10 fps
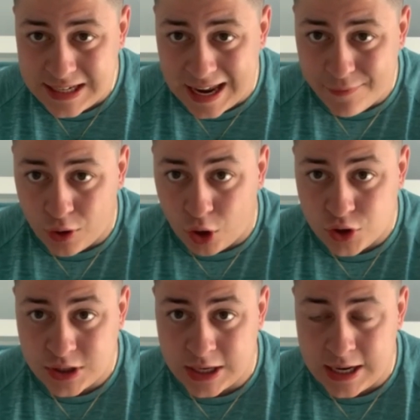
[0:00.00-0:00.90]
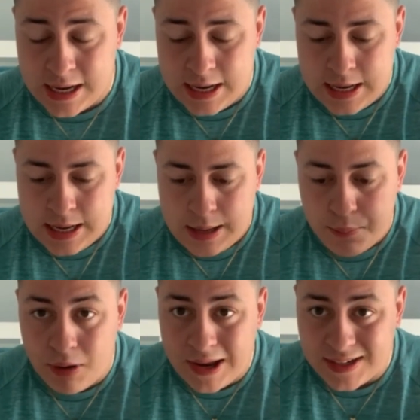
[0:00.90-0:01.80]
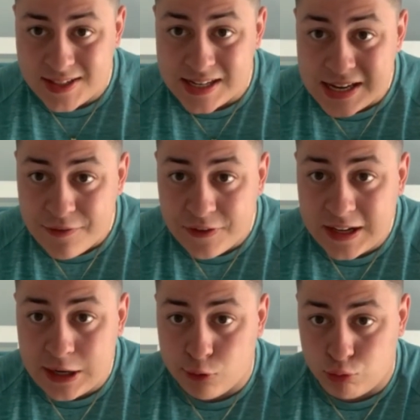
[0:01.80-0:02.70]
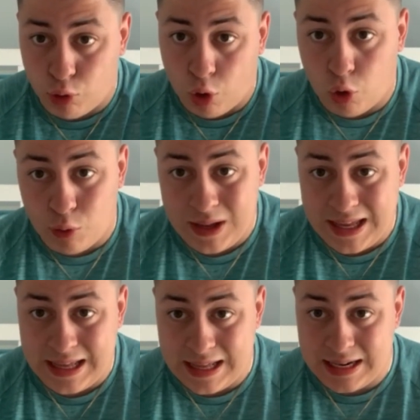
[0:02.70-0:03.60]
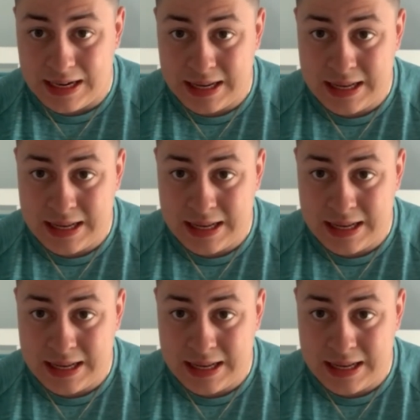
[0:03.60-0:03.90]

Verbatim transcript: Tavon Austin playing significant role in